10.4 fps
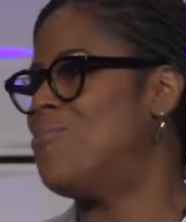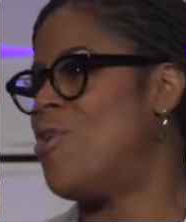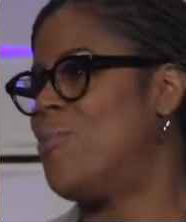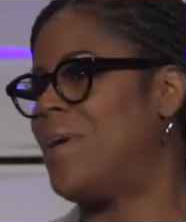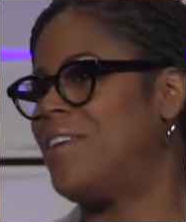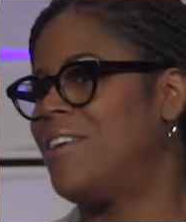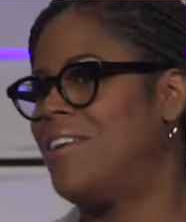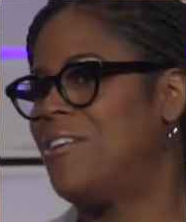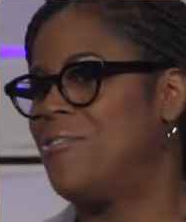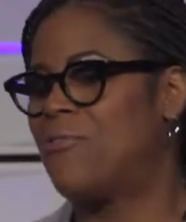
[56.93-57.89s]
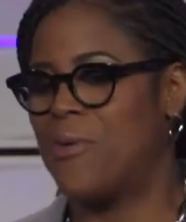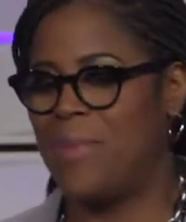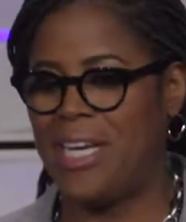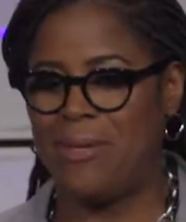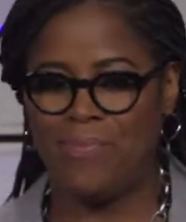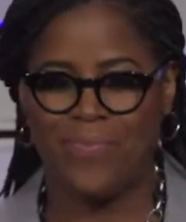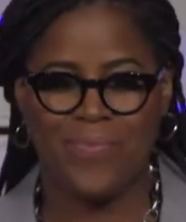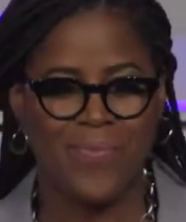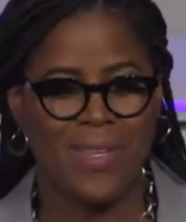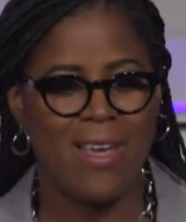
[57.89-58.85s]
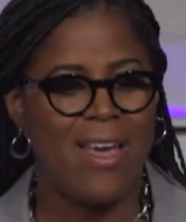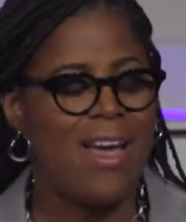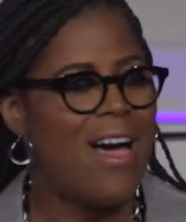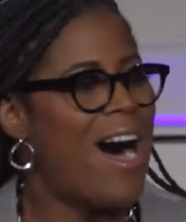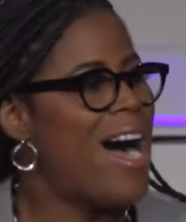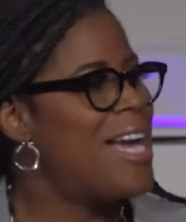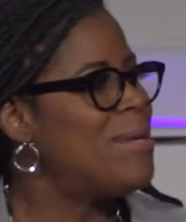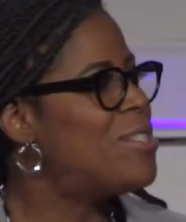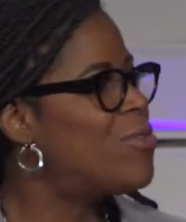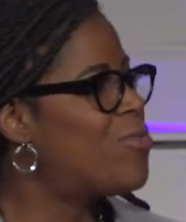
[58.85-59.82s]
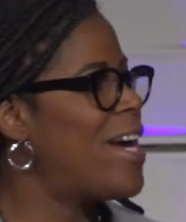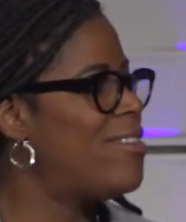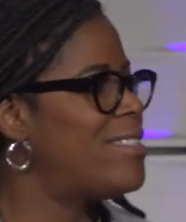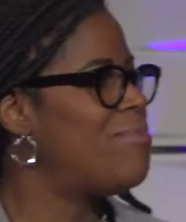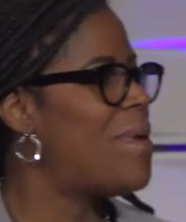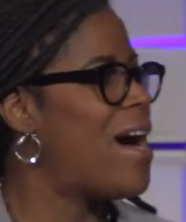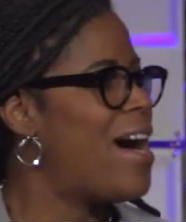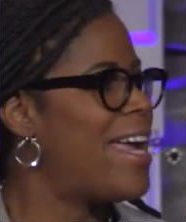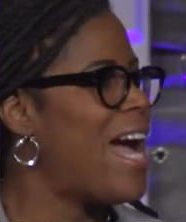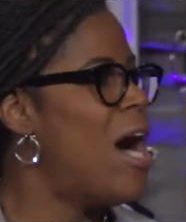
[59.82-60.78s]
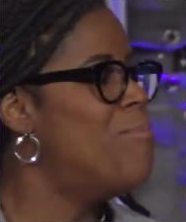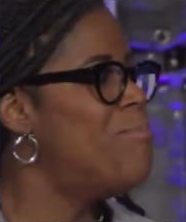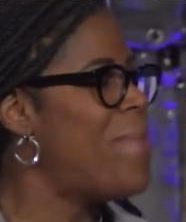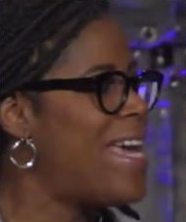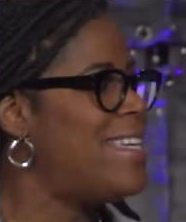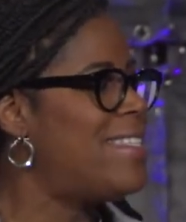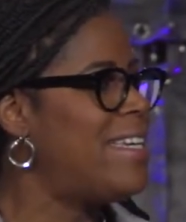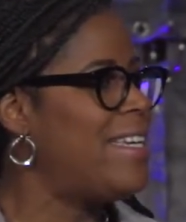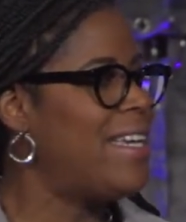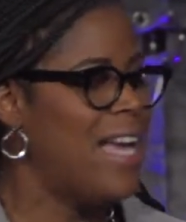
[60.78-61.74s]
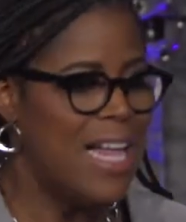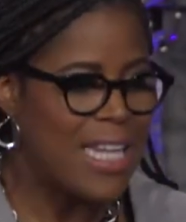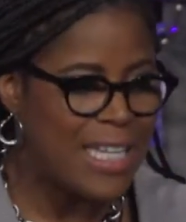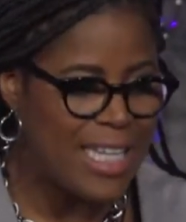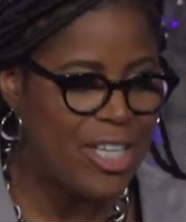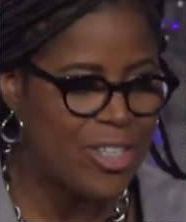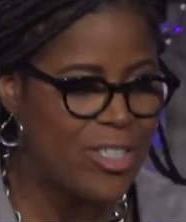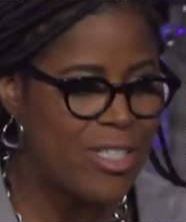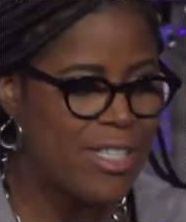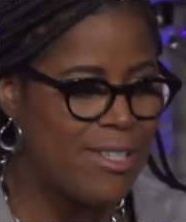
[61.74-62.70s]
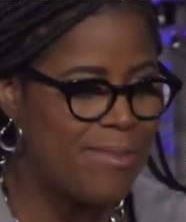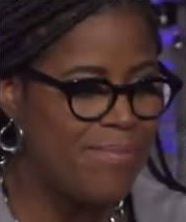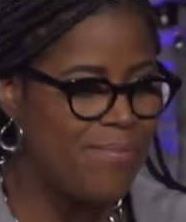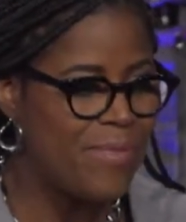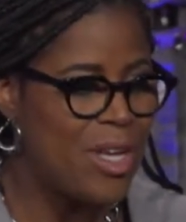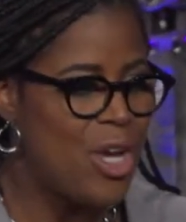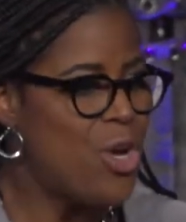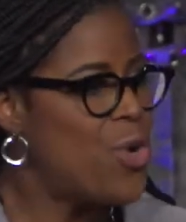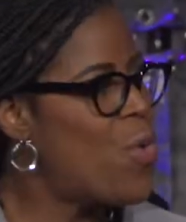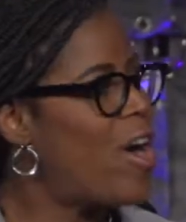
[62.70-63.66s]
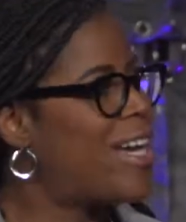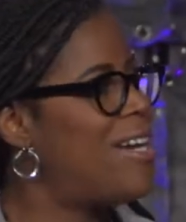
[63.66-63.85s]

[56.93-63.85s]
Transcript: moment for me. I am surrounded by amazing leaders who are